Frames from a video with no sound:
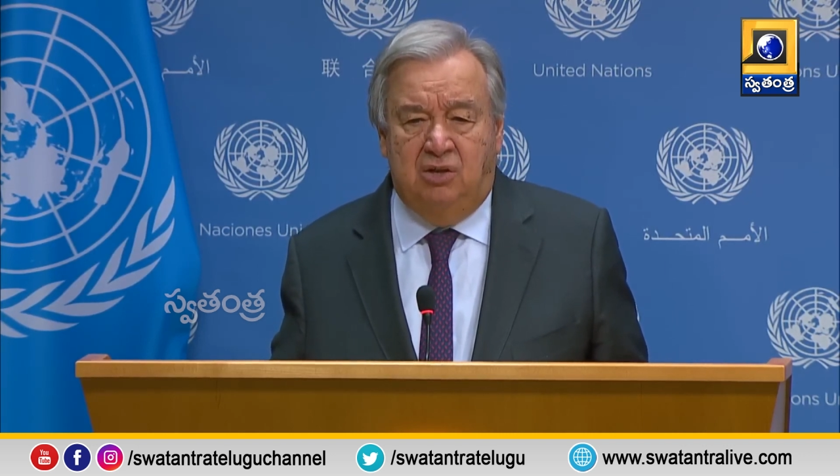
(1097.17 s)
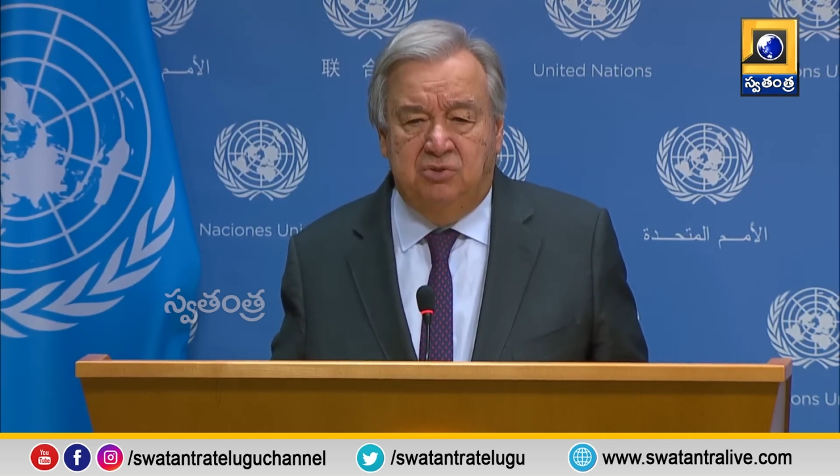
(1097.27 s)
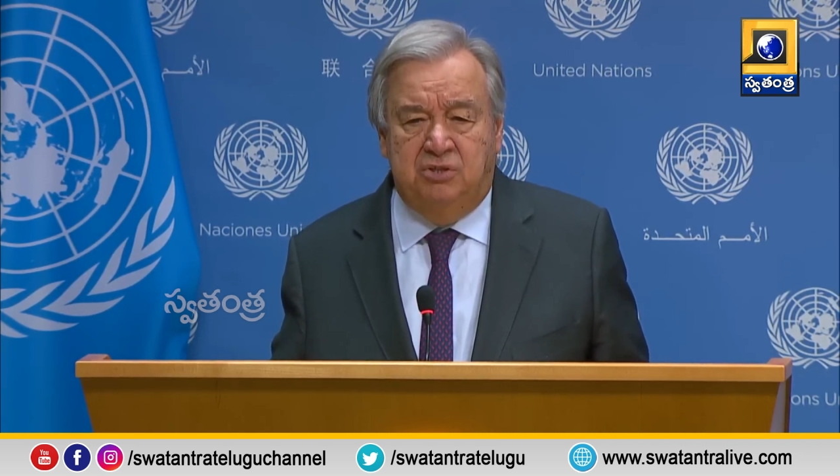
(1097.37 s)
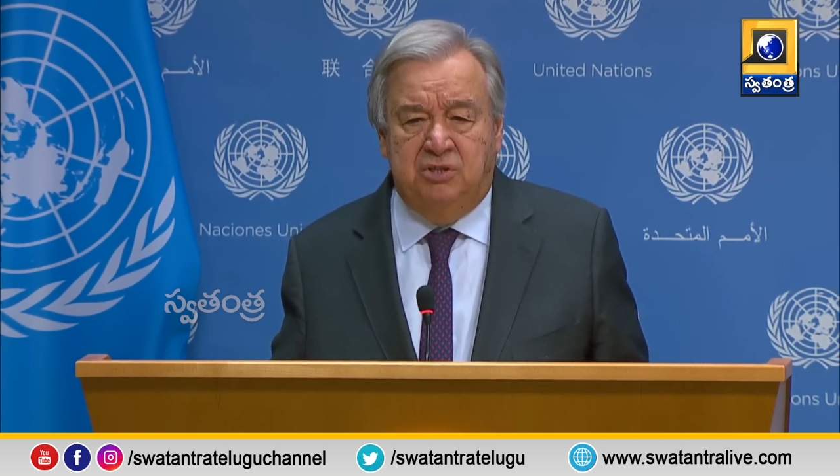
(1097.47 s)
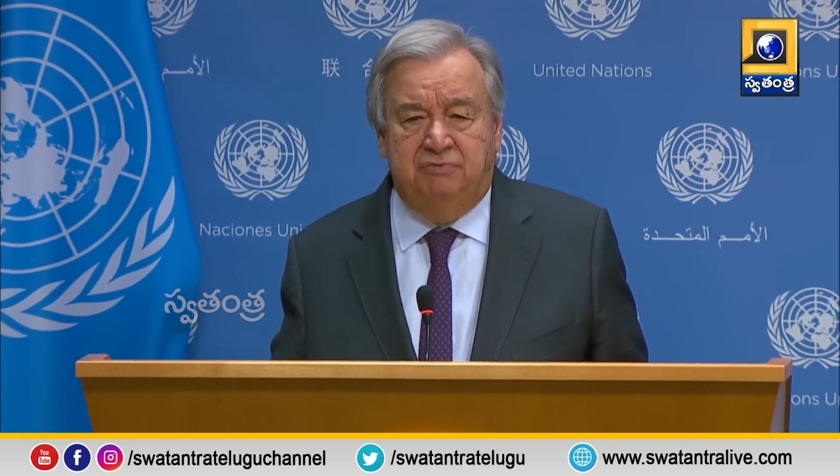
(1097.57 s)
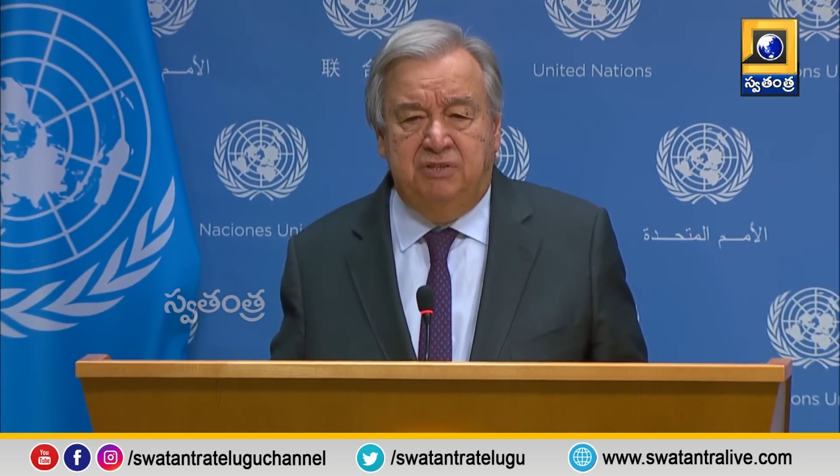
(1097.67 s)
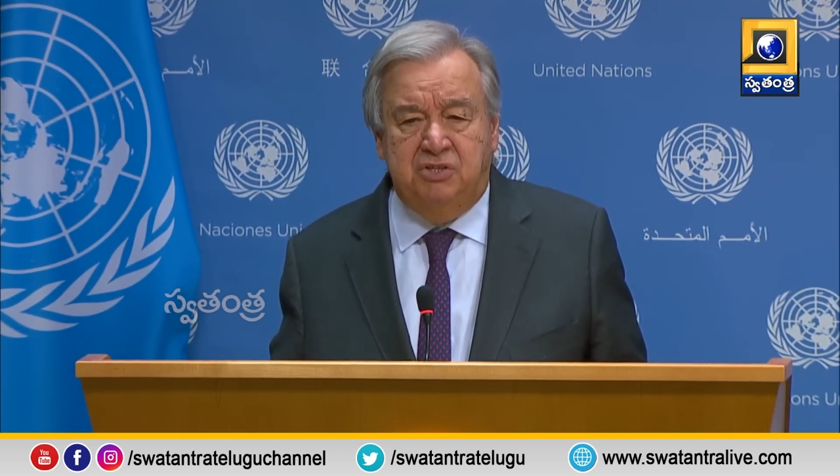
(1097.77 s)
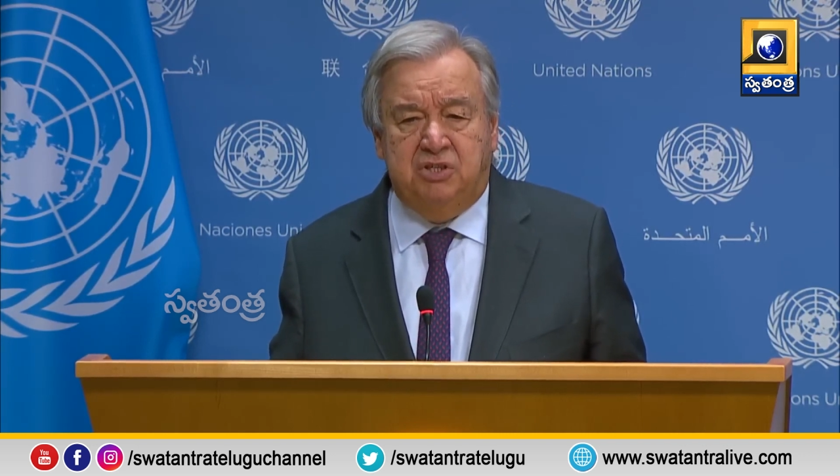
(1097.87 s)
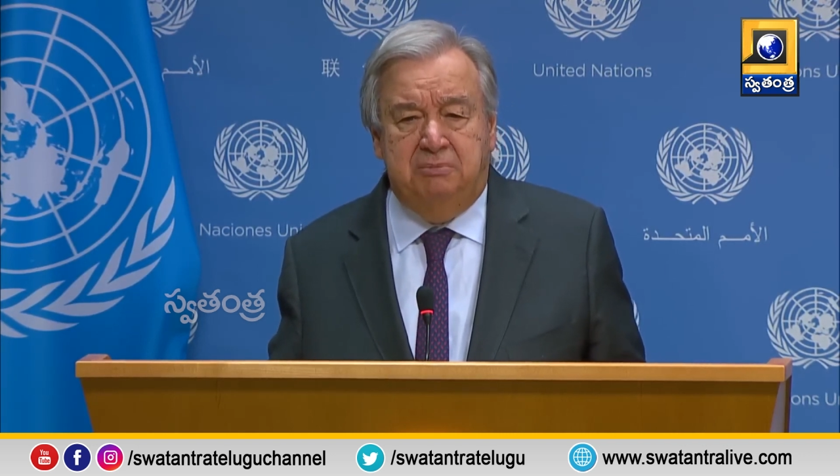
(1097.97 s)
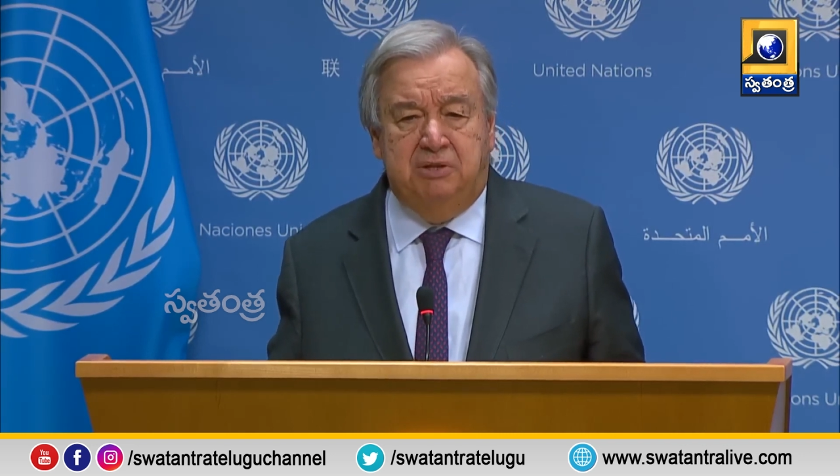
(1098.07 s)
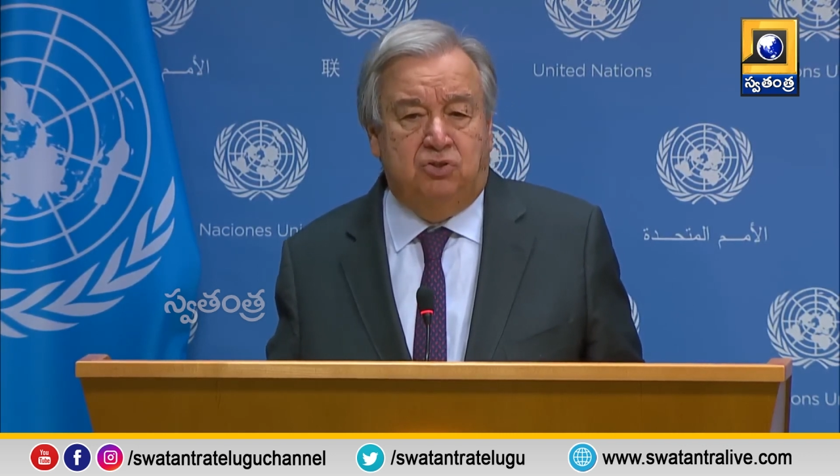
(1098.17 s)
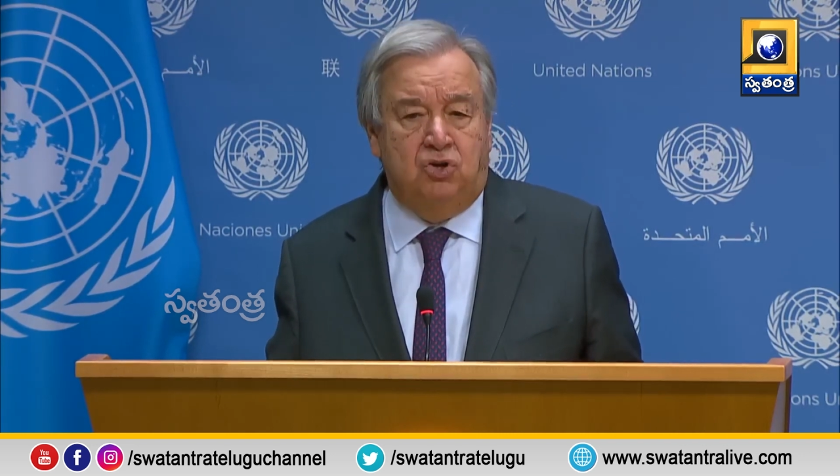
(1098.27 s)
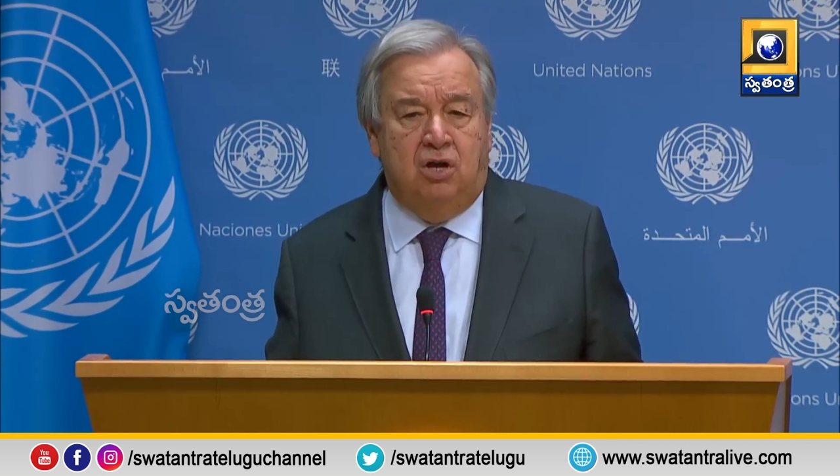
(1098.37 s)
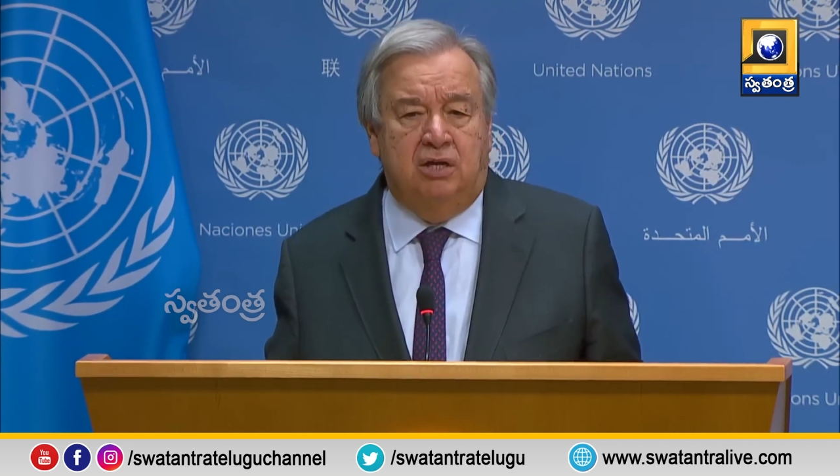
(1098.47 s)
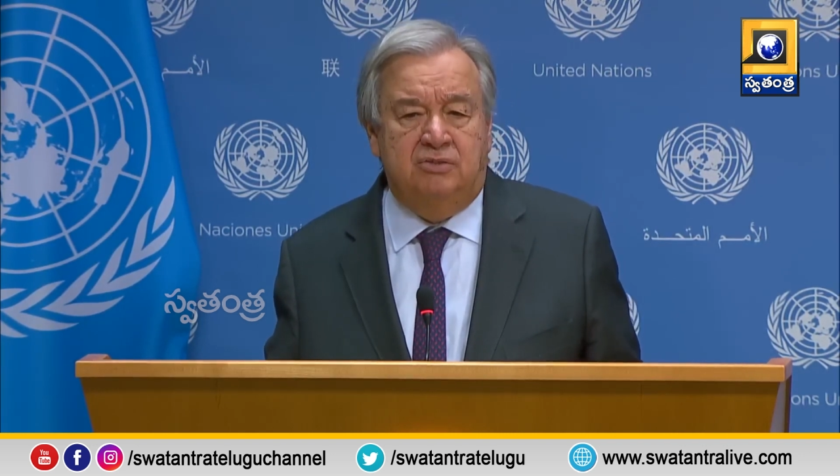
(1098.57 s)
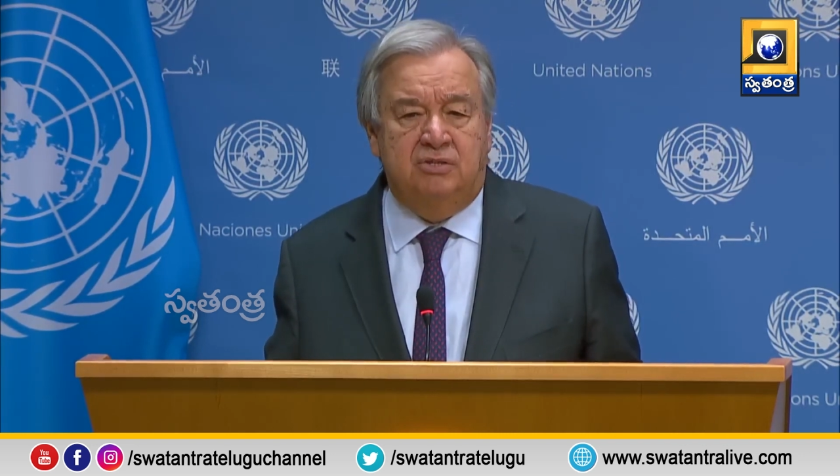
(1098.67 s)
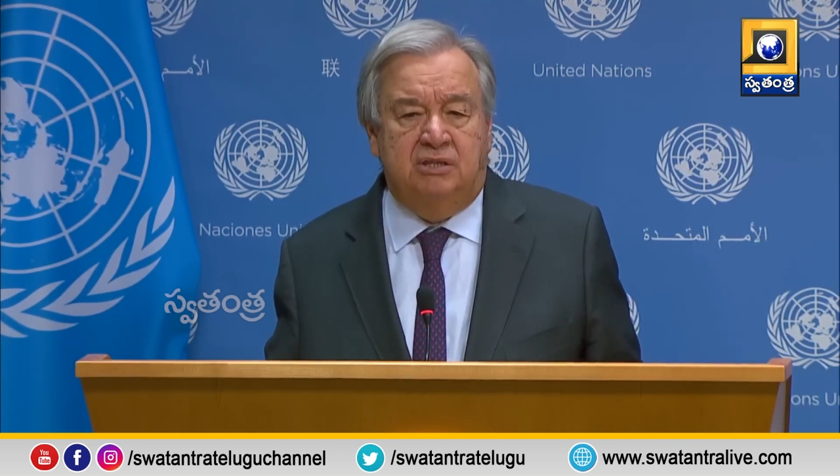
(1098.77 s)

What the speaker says: thousands of indiscriminate rockets